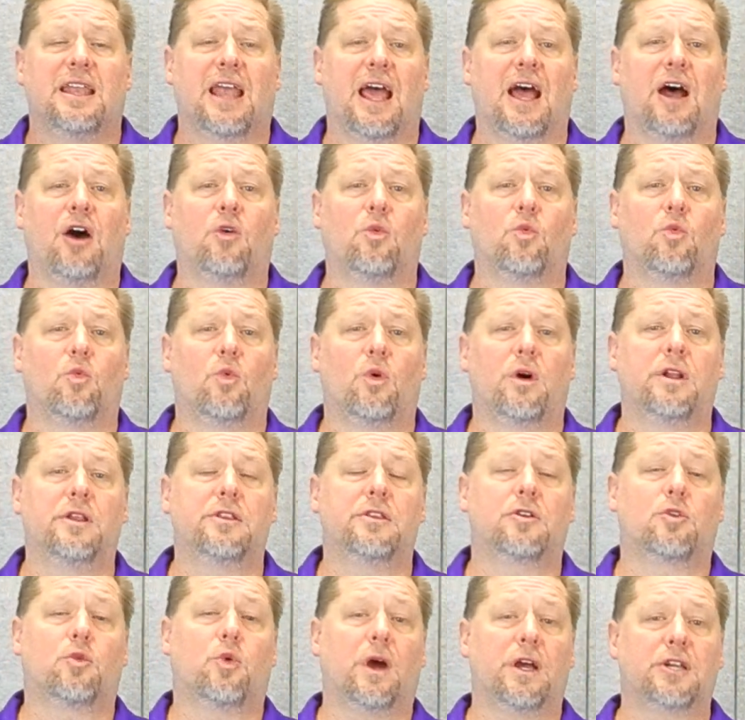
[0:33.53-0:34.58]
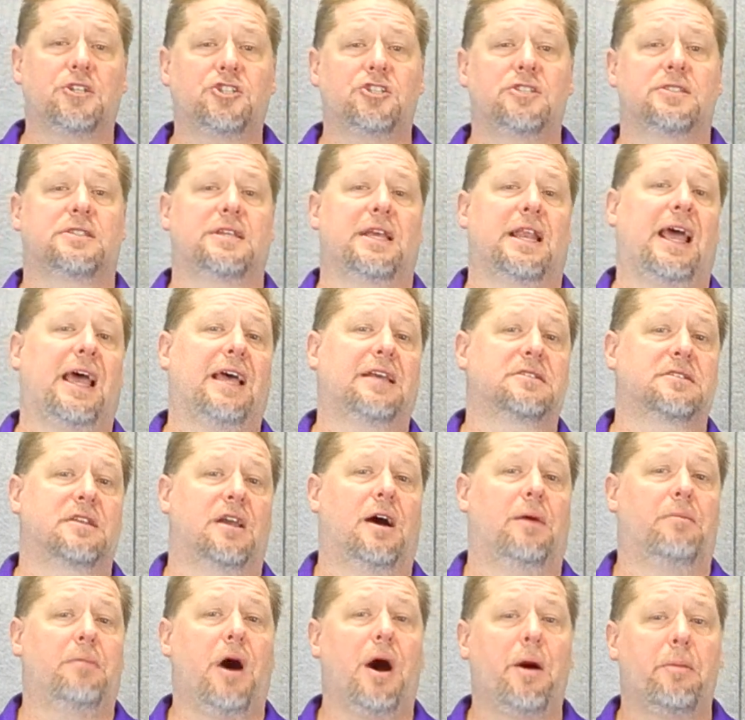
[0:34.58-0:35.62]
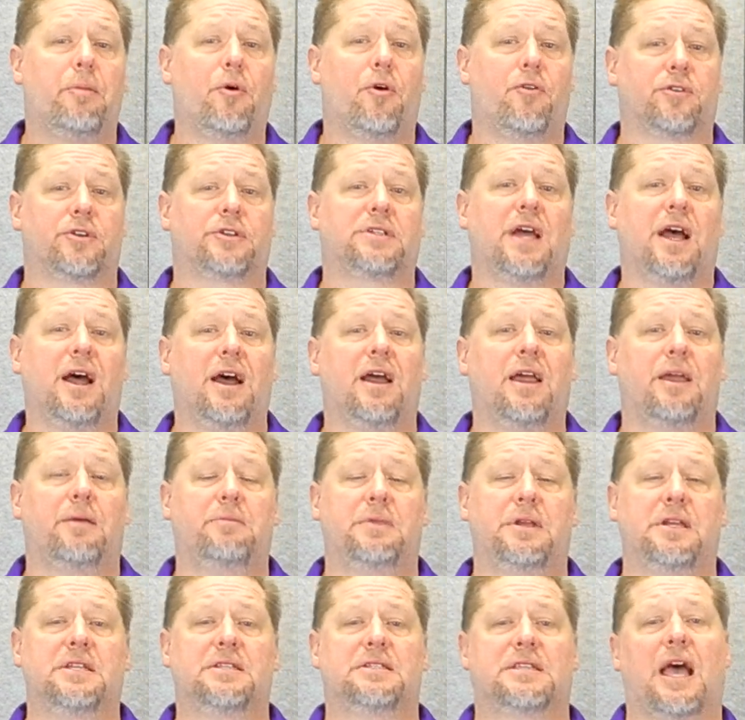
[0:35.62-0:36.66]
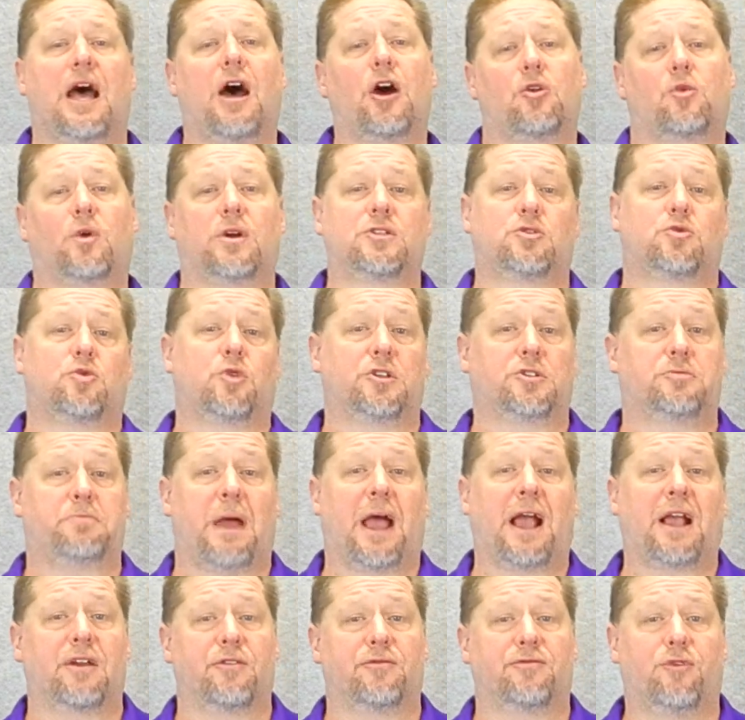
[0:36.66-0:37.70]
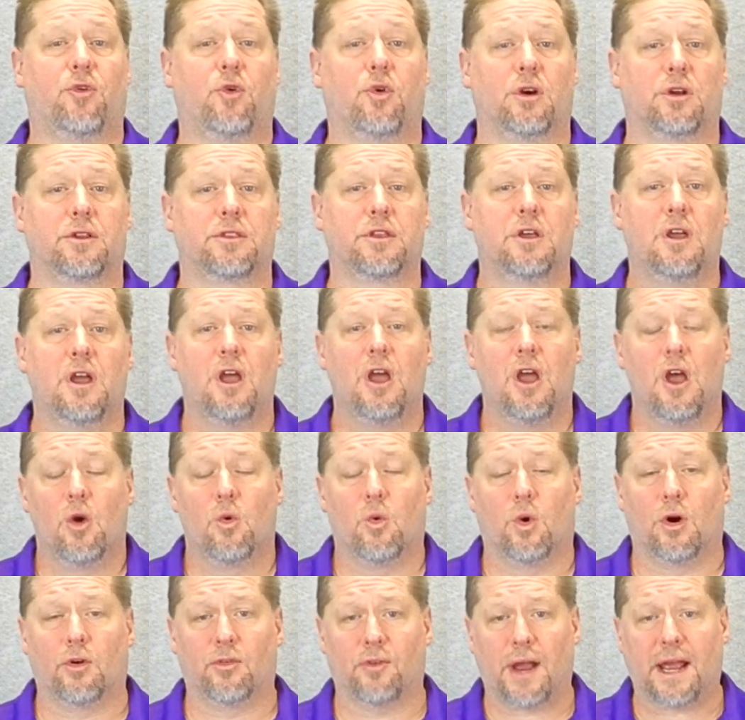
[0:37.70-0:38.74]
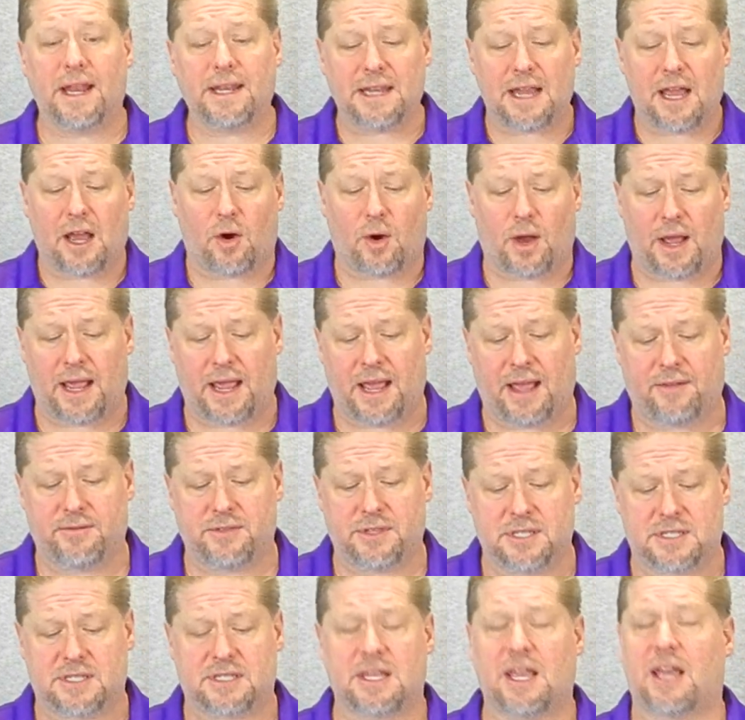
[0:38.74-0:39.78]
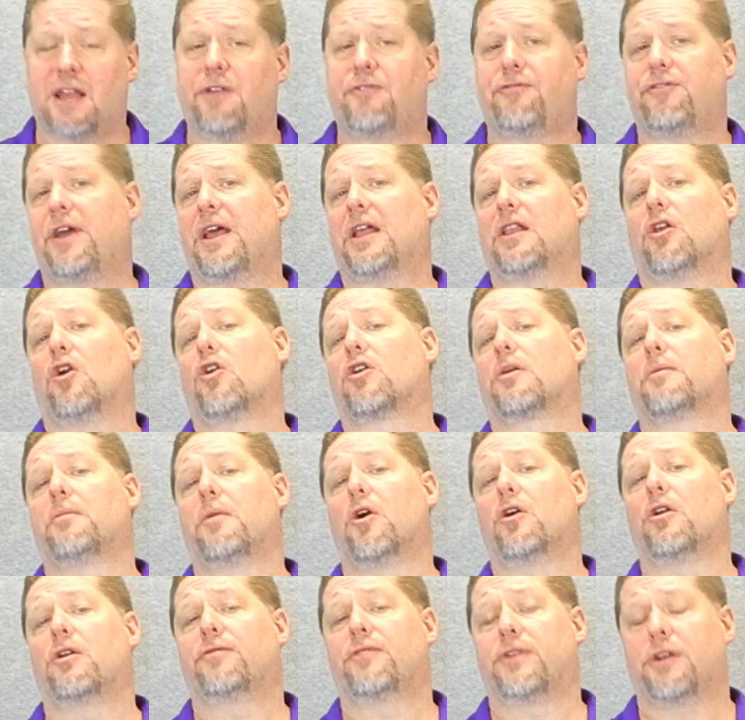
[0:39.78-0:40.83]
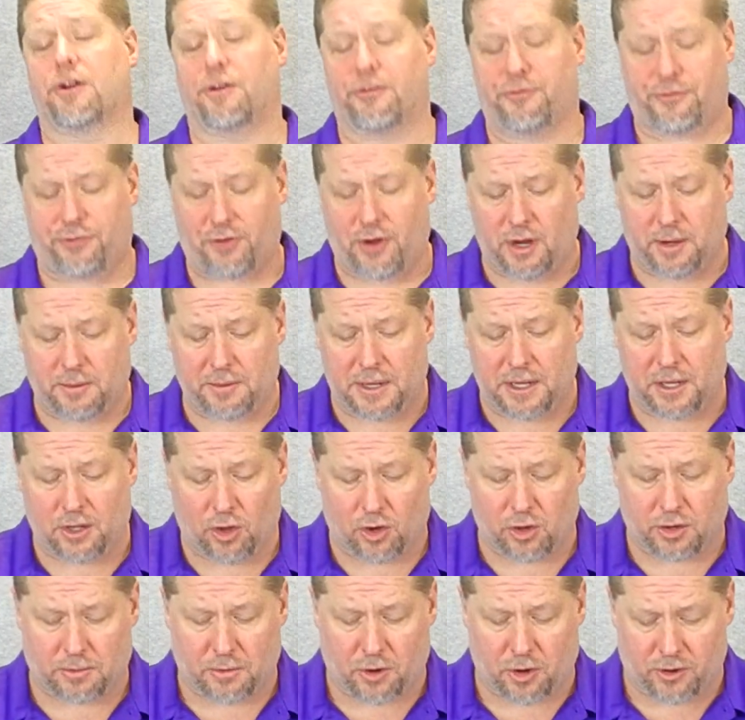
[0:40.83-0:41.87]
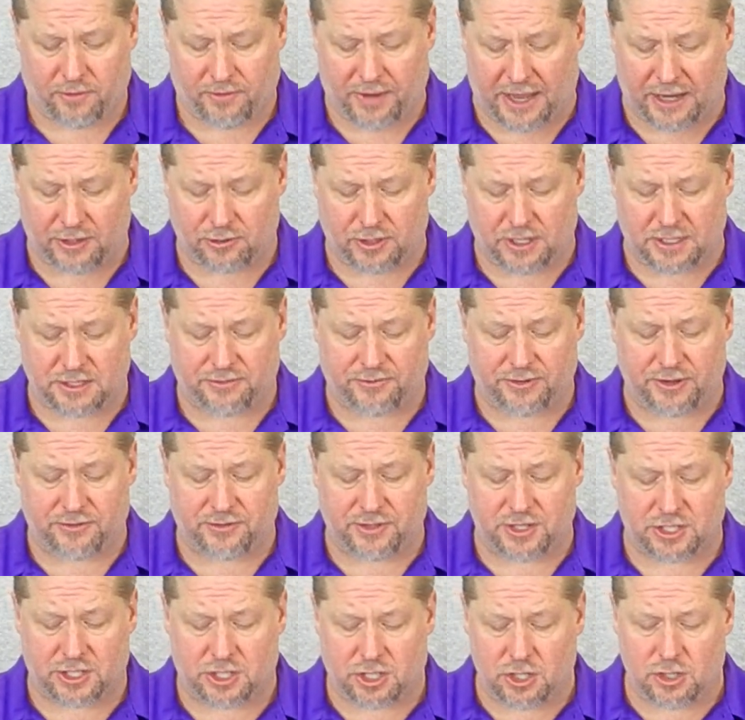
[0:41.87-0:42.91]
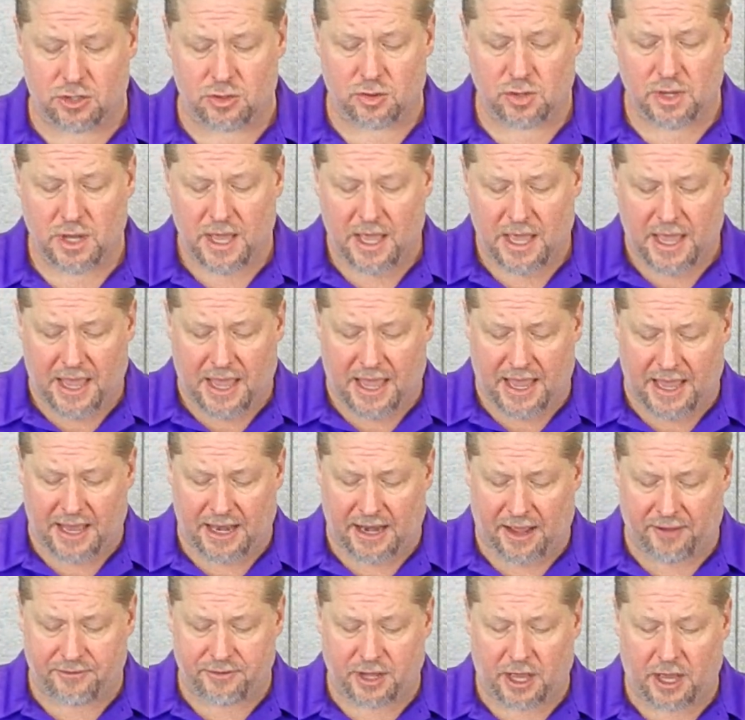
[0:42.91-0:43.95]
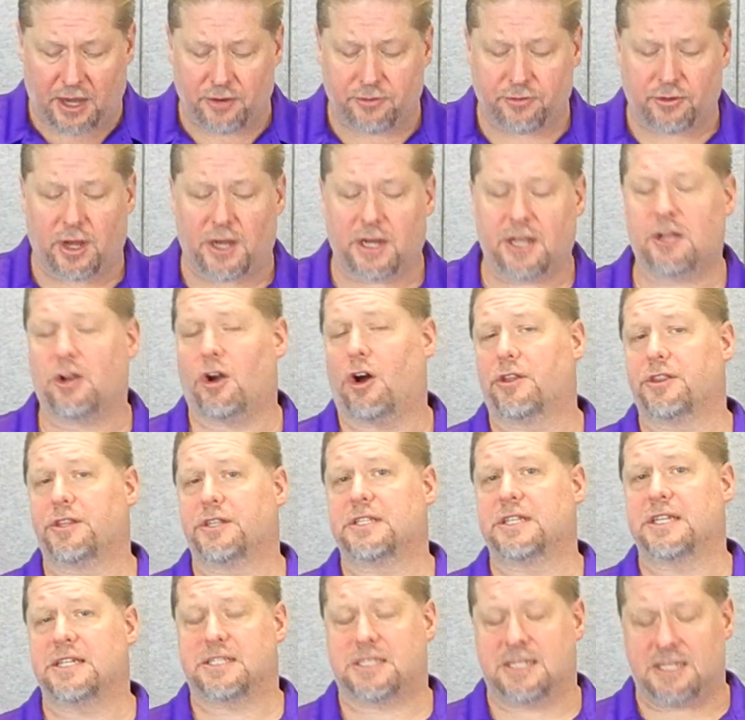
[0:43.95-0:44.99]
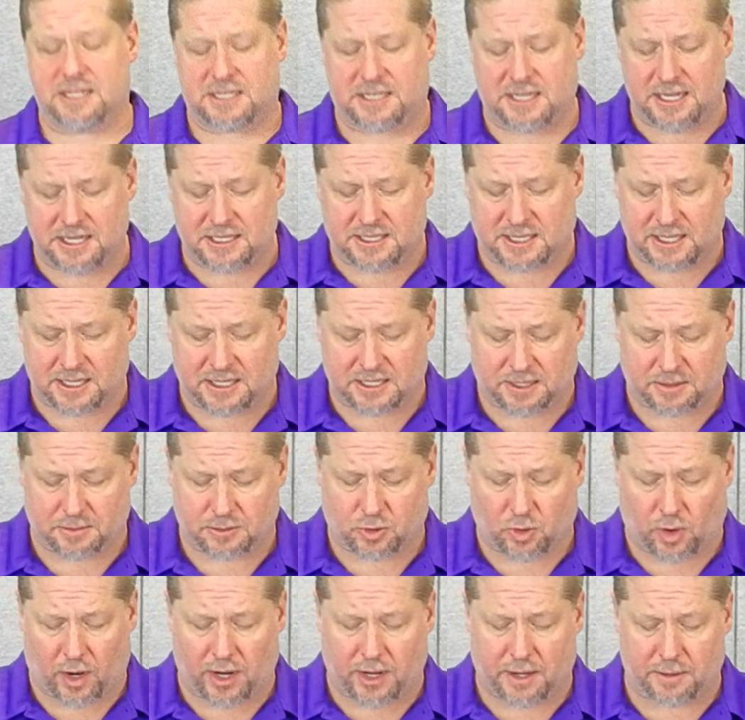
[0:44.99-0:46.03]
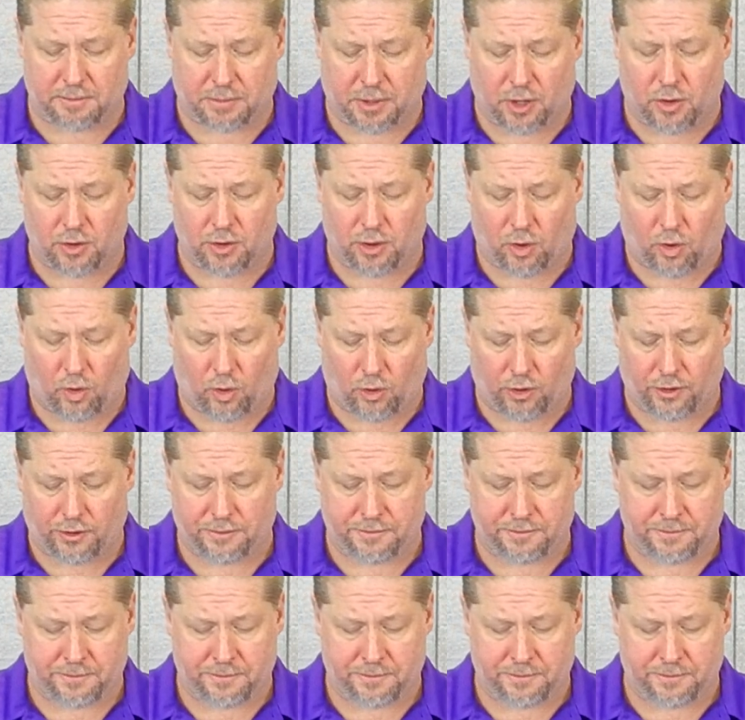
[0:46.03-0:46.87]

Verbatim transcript: Now, one of the questions that has come up over time is how do I switch back and forth? Well, right now I have this Santa Fe locomotive here in front of me, locomotive address 52, and I've got it running on the DCC system. So I can blow the horn,